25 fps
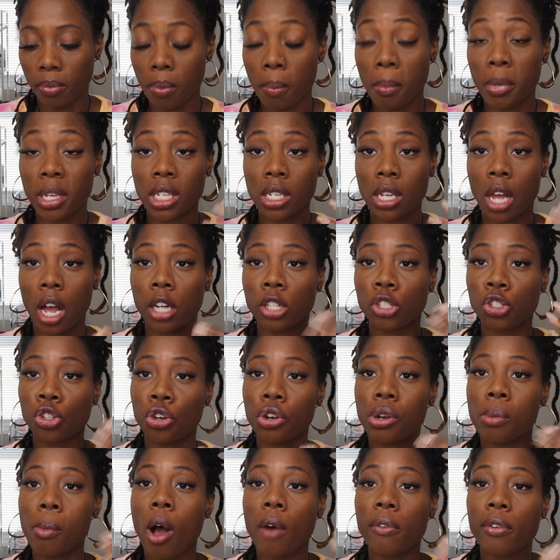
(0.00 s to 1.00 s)
massage
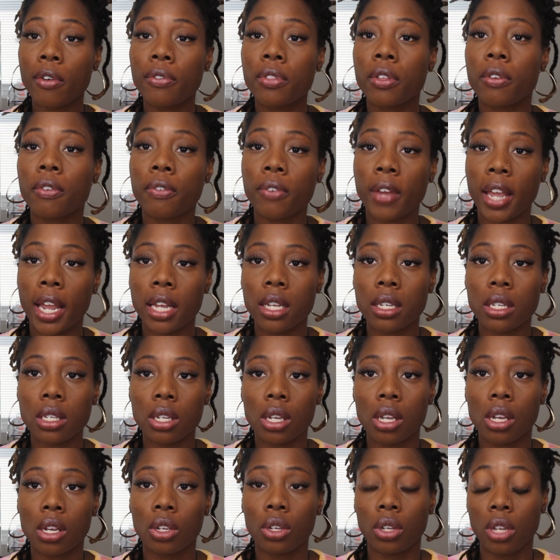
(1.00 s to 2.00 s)
cream off of the
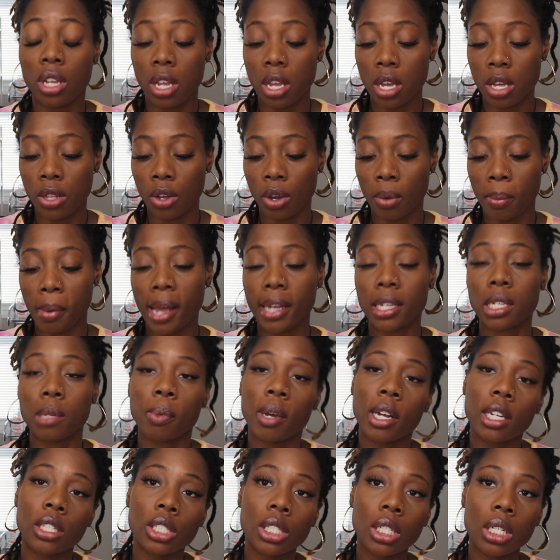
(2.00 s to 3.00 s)
face, either by
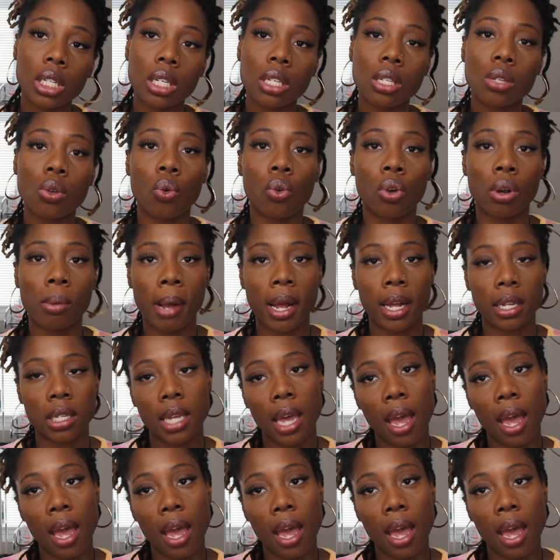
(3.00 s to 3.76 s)
sponges or by